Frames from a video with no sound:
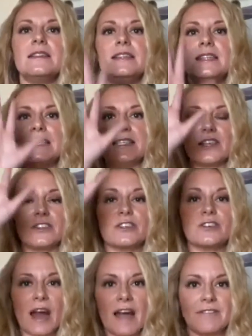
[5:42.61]
These are the
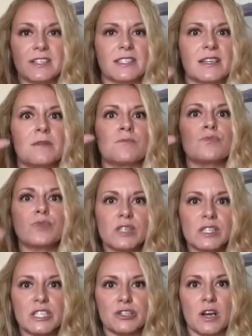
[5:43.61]
graphics that I'm
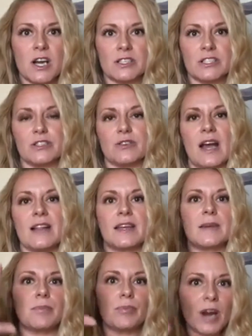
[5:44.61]
really drawn to. I
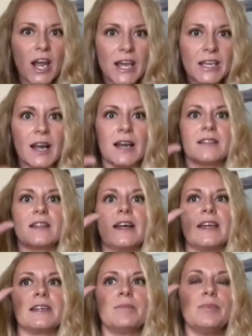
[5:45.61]
like bright, I
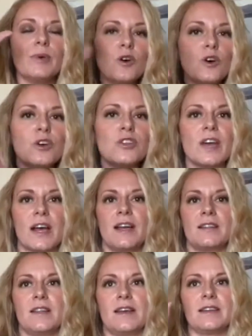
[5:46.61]
like bold,
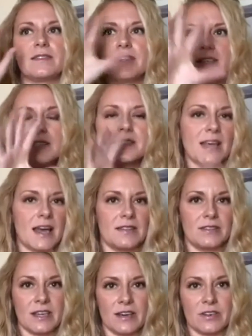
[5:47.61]
I like this, that,
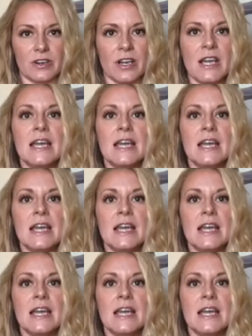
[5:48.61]
and the other.